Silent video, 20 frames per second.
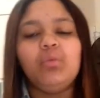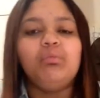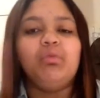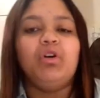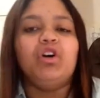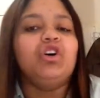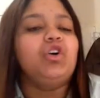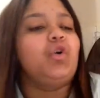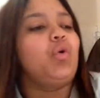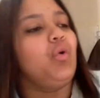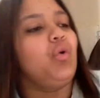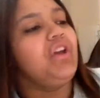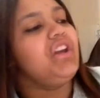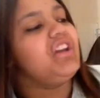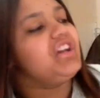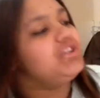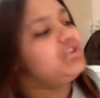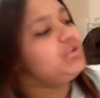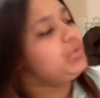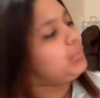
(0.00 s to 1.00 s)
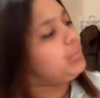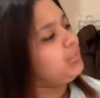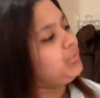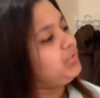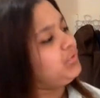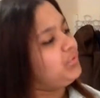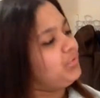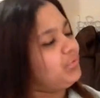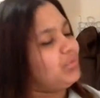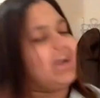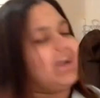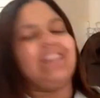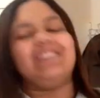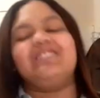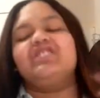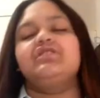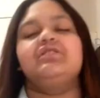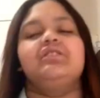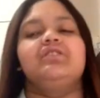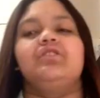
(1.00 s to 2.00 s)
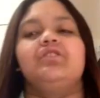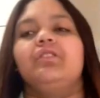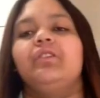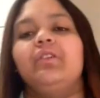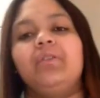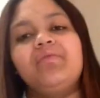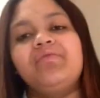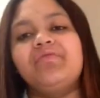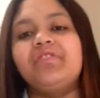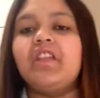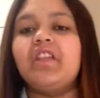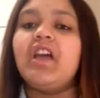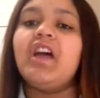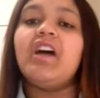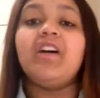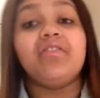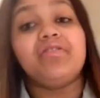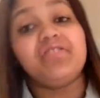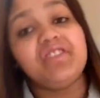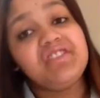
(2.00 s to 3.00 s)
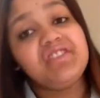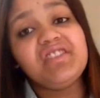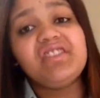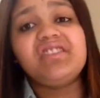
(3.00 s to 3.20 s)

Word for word: Bonquita Nunu. This